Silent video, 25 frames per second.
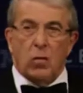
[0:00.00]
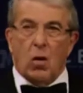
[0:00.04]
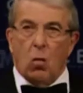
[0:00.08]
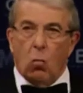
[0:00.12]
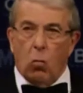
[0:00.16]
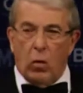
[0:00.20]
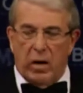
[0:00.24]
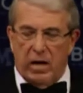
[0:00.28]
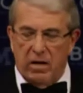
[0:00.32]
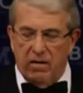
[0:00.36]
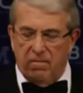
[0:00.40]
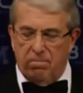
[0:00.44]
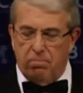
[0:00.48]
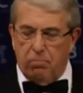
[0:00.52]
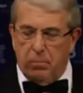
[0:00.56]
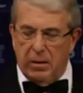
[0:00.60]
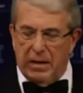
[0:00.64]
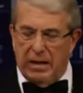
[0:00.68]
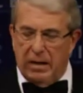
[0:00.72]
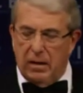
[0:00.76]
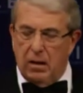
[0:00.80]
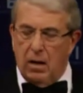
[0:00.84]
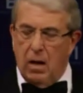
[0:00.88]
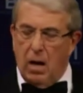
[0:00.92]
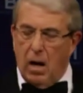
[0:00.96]
We have
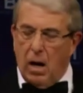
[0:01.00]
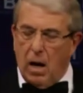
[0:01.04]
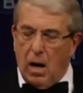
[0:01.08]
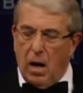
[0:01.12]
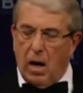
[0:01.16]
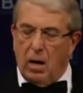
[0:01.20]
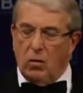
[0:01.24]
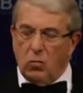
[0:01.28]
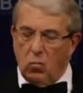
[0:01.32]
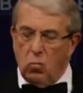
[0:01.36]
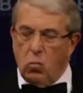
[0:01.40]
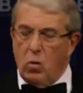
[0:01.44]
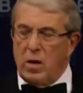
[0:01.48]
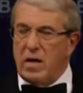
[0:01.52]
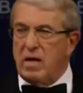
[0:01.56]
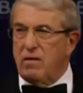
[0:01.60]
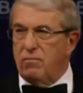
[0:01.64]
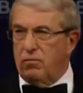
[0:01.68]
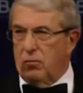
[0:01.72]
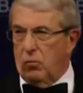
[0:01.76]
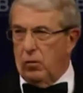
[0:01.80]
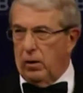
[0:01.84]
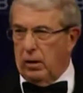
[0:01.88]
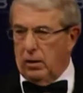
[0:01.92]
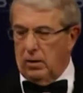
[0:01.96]
been
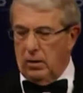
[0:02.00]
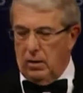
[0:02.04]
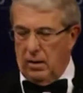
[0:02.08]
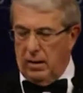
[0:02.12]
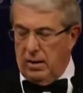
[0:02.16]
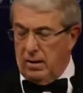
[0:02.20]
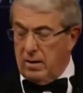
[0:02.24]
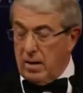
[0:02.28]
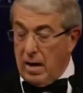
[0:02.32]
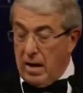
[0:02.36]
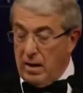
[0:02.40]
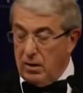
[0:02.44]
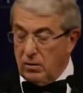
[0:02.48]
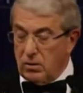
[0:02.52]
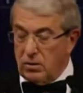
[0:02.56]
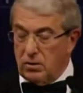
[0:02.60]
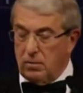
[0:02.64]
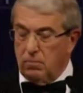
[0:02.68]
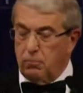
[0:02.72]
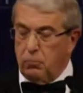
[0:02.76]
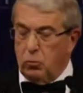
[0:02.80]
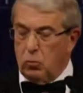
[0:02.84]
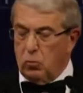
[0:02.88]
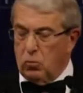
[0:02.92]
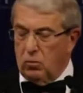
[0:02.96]
unwavering in our
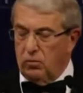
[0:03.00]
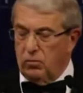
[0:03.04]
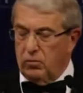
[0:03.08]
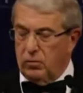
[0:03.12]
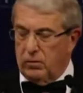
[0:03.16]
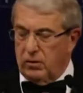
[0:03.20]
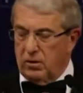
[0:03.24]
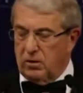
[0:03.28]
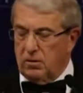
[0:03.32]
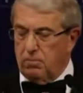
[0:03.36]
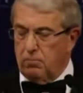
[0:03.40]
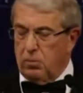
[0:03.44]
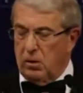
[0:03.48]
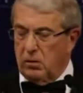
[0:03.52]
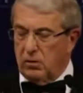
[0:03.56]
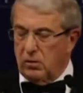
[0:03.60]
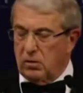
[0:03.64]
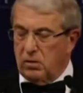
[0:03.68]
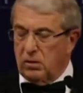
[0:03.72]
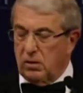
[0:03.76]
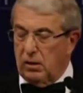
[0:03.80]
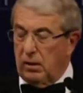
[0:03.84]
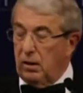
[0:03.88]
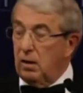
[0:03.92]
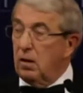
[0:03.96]
support for this
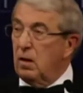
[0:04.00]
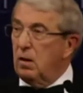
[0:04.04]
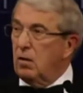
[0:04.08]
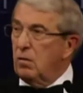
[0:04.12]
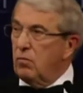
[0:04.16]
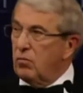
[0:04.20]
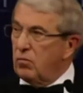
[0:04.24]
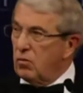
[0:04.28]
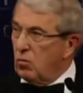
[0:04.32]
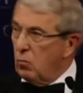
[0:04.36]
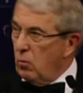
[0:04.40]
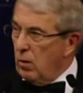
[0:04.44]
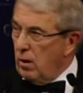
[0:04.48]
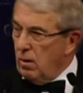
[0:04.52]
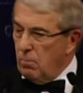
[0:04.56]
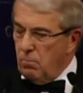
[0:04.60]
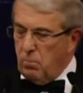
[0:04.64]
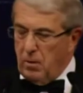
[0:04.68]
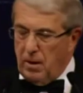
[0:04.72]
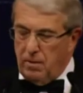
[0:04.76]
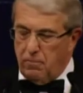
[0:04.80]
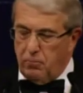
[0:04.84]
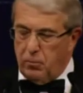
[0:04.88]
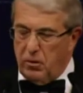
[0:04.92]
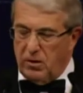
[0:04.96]
policy throughout
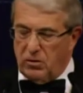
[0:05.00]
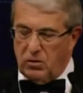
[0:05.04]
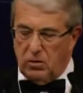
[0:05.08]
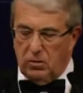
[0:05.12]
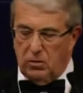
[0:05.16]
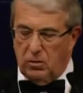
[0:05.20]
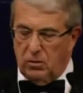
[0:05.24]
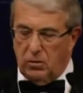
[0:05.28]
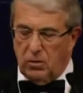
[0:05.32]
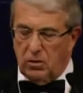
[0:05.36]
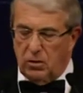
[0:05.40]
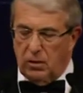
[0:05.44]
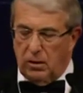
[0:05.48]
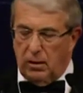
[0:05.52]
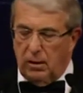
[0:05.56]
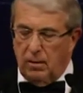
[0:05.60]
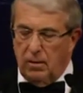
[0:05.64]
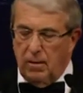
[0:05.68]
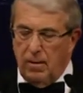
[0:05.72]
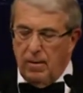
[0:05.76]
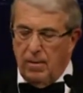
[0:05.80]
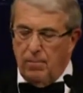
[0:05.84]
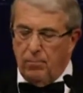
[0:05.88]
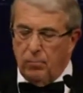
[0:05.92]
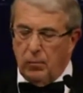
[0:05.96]
my presidency.
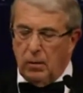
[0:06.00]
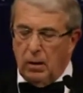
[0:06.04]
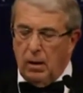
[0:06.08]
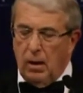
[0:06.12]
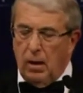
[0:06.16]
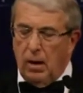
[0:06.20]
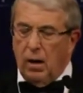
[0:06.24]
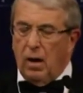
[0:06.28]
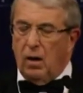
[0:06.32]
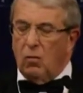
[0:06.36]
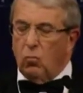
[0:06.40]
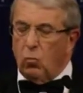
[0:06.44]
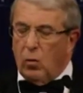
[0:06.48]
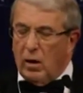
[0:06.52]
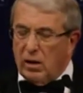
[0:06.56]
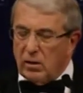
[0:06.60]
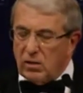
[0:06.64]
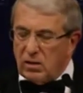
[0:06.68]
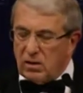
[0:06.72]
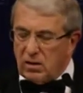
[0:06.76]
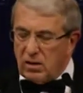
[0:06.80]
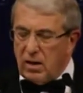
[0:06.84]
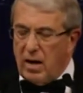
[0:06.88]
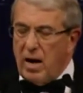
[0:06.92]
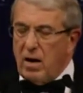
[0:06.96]
And while
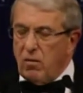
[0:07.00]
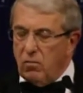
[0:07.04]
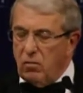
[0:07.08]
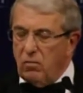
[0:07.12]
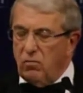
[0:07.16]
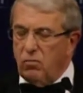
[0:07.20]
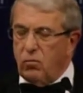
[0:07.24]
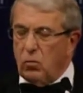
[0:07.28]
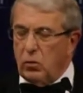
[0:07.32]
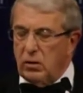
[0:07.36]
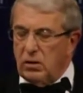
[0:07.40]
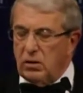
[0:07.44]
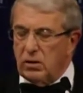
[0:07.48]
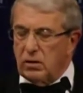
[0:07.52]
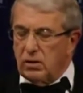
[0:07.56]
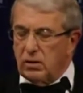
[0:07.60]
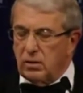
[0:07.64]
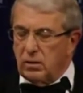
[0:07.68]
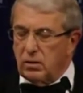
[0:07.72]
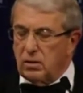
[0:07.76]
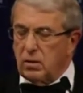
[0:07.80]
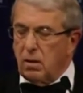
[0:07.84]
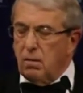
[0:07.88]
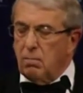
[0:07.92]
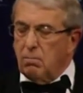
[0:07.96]
siren
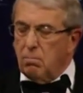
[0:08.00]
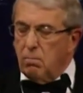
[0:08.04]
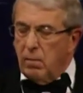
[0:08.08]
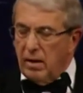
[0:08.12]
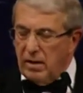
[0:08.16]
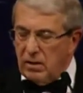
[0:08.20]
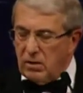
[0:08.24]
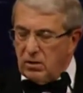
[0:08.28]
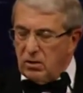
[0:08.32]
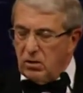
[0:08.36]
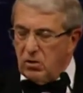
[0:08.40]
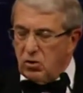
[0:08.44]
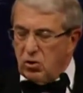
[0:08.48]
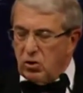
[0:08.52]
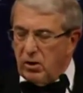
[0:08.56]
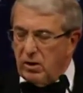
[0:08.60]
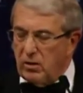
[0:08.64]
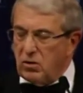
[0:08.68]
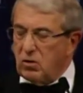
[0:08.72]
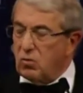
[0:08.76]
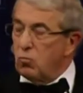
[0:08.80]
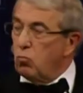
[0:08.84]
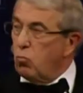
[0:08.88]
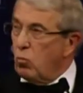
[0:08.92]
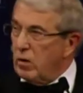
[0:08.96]
voices may
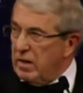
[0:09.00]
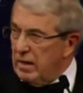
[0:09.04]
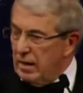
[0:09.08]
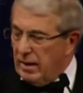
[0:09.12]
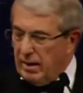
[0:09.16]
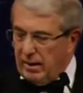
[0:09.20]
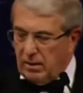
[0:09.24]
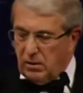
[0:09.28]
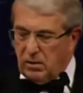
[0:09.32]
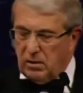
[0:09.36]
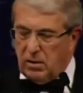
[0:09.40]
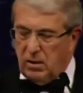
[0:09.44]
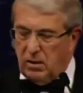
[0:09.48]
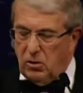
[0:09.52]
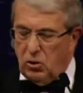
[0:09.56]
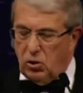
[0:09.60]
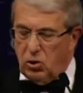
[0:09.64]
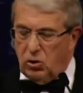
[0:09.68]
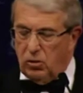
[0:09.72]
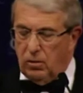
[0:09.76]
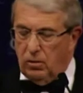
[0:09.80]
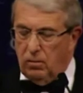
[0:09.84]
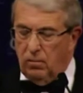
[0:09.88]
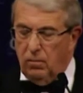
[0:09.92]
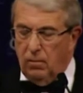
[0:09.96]
suggest
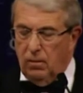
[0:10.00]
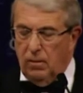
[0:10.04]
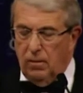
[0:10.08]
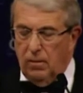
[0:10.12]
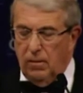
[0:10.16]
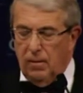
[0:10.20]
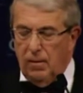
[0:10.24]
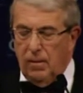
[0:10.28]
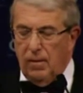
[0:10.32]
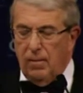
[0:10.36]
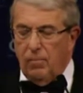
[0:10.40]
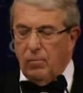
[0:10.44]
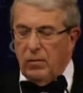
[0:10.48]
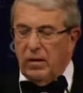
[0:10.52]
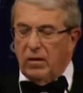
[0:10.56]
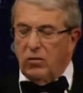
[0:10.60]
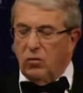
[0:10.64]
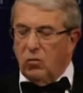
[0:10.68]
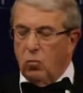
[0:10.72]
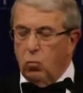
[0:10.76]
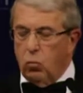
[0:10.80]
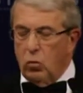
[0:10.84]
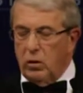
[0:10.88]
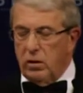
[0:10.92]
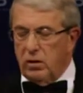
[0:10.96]
relaxation, in
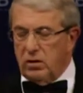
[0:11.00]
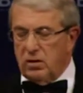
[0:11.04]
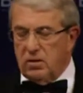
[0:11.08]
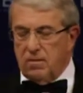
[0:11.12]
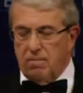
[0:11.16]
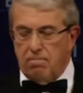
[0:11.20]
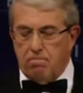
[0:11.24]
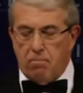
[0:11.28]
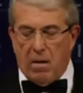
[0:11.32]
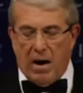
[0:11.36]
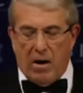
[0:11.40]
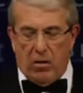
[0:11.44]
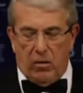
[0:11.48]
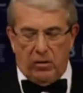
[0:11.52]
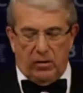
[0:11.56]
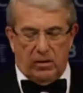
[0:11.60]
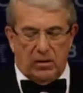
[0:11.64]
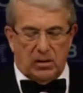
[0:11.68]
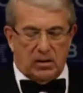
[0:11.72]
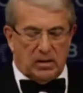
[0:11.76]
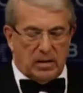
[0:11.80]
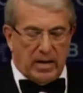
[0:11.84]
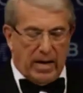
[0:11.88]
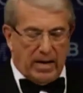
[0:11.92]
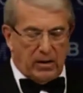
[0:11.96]
the words of
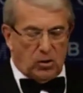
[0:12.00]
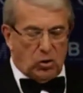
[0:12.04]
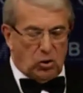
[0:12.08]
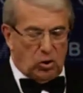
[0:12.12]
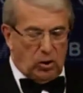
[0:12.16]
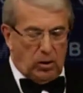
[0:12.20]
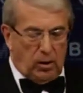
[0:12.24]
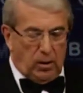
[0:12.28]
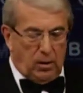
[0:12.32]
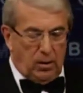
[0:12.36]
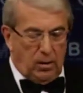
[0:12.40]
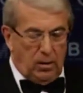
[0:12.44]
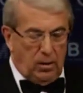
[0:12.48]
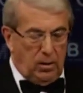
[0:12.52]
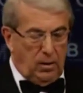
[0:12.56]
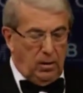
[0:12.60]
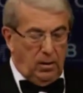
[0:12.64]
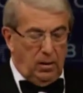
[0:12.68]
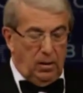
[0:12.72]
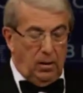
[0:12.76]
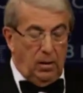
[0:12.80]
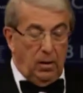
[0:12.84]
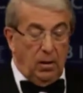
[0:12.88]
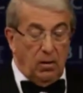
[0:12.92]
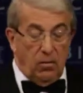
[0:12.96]
Baroness Thatcher,
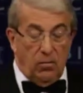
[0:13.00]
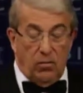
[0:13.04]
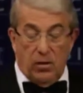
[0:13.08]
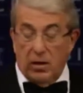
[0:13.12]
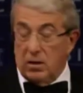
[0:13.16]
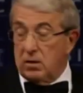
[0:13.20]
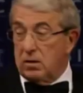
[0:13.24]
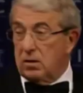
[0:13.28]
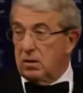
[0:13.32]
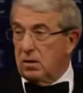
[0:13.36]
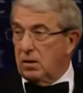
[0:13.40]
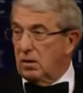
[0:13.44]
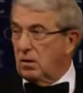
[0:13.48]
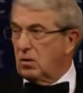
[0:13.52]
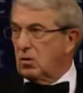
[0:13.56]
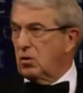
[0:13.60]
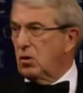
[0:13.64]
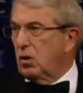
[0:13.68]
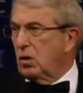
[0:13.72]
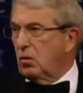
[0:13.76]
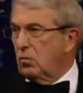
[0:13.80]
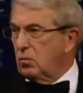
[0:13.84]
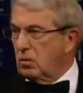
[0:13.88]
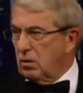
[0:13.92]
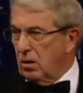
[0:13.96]
this is
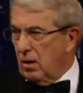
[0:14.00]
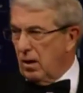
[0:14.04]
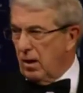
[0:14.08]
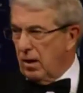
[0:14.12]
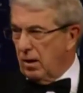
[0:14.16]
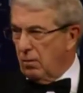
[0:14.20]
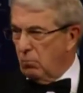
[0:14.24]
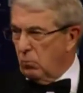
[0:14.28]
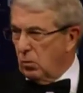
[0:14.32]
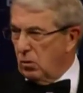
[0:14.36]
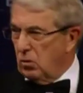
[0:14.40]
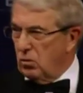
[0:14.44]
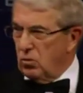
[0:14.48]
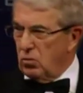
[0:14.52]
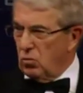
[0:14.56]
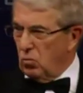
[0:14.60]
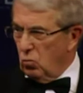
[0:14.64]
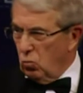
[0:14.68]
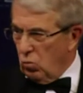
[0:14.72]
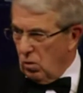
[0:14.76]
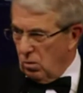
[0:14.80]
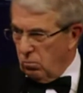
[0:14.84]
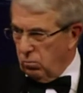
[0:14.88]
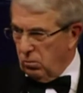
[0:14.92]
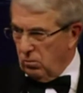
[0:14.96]
no time to
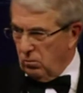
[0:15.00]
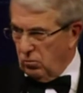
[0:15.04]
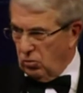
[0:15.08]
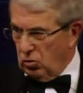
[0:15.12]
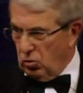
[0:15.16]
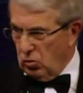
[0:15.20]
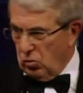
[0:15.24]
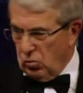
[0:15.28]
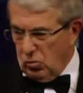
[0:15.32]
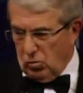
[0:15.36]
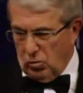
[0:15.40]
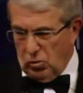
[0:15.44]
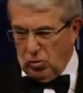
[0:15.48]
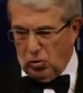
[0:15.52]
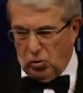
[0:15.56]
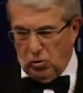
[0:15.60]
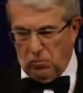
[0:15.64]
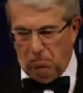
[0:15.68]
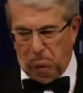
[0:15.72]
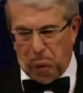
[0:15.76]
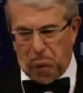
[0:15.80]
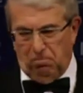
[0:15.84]
wobble, George.